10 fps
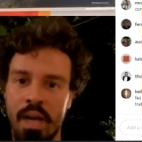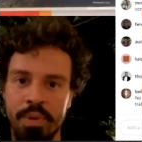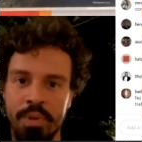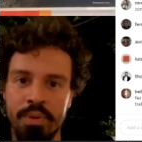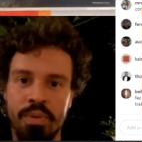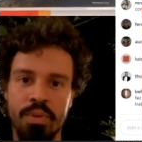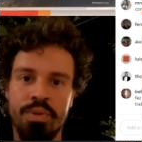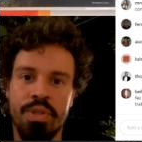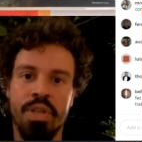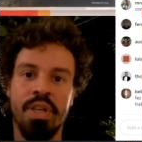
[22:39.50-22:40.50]

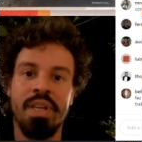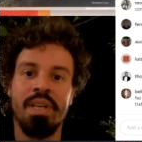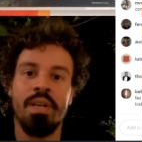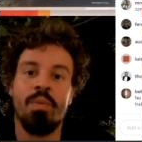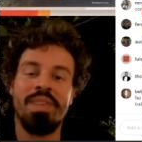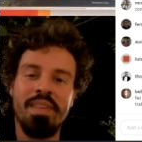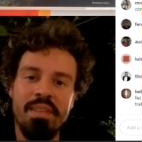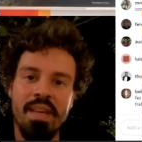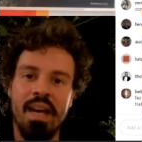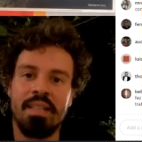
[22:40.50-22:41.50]
producer. Within
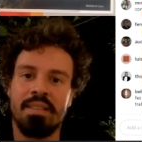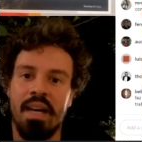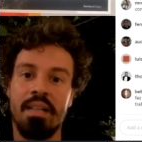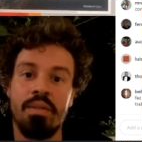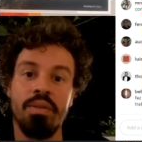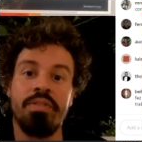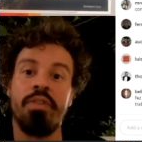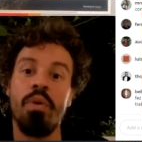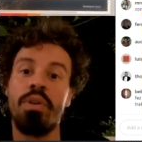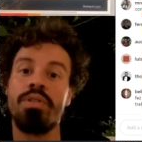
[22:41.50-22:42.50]
that, I could
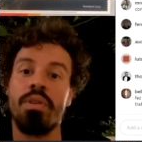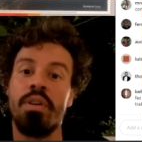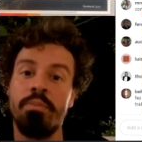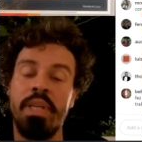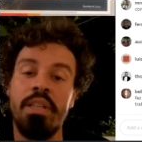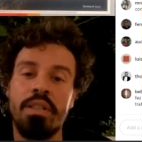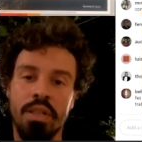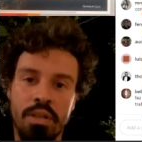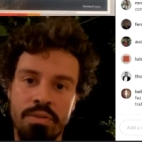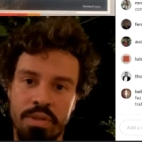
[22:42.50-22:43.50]
focus on being
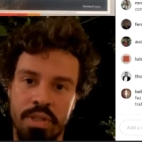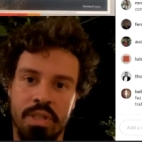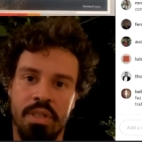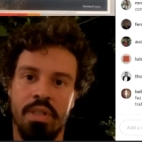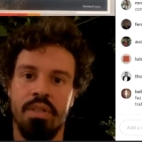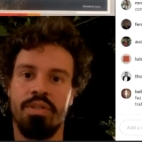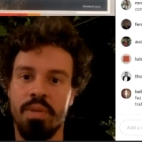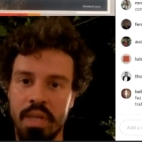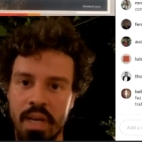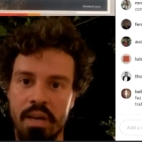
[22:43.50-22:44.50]
closer to
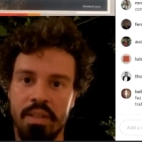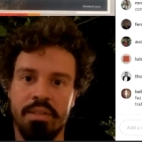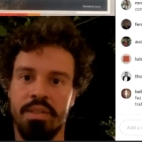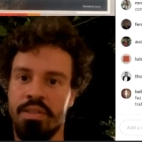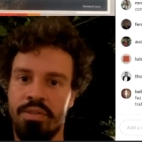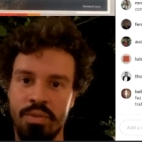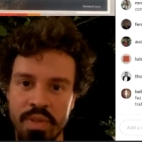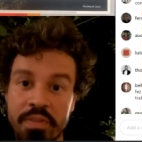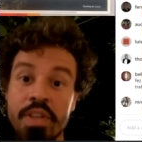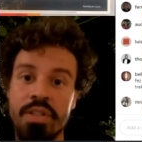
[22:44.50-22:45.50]
the characters, mm-hmm. to the
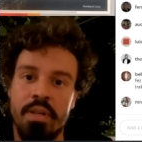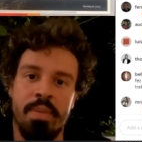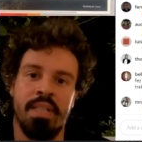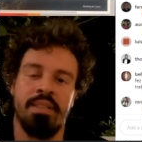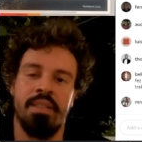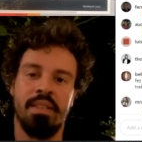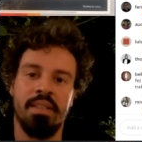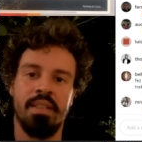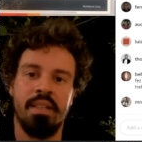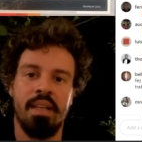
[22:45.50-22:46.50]
fishermen,
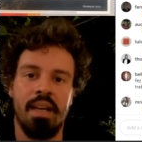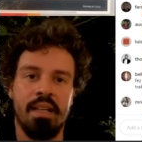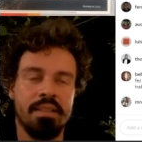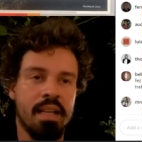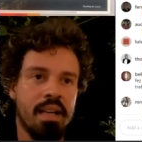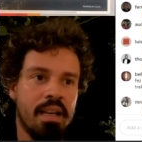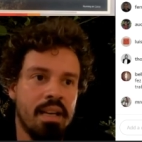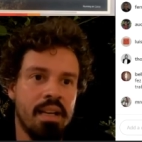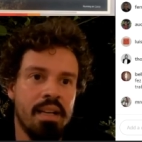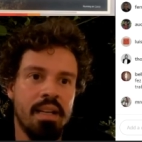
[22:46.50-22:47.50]
and
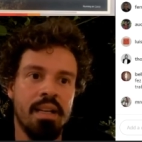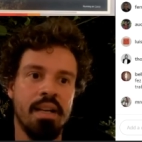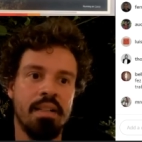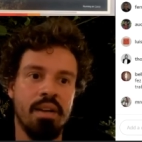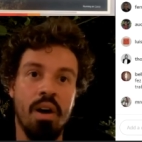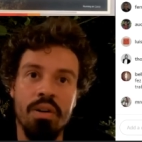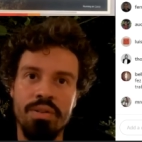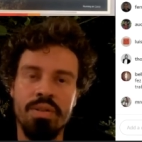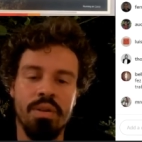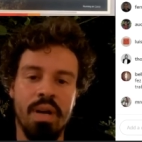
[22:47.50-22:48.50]
and
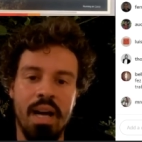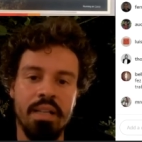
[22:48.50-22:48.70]
also I